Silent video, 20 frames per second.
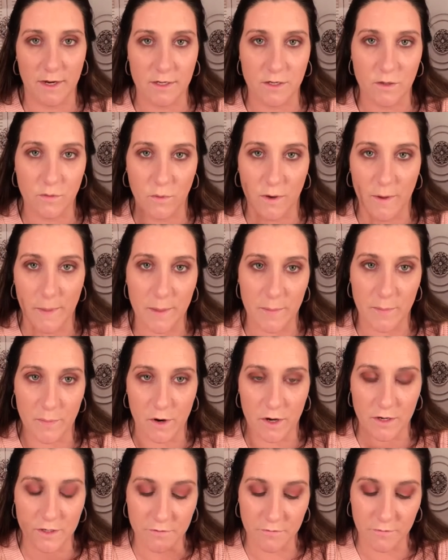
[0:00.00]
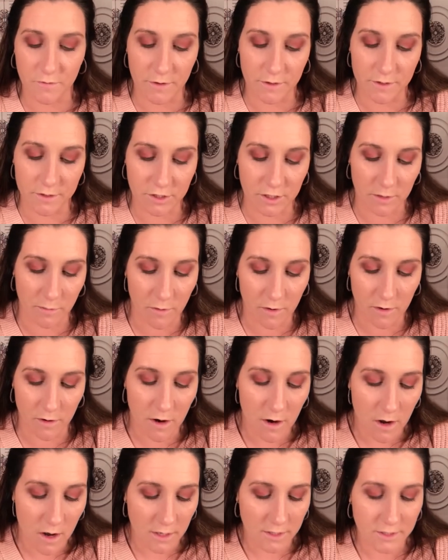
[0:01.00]
to wet the brush for the shimmer
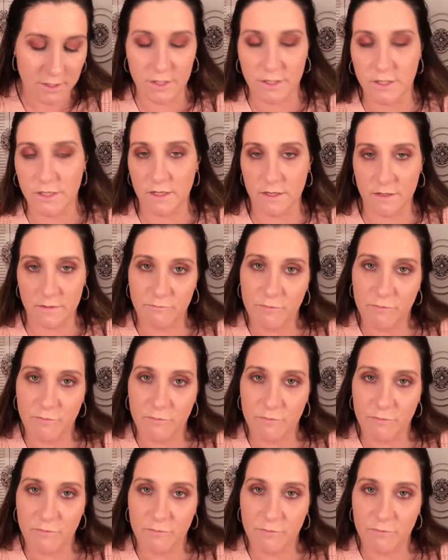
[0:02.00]
just to,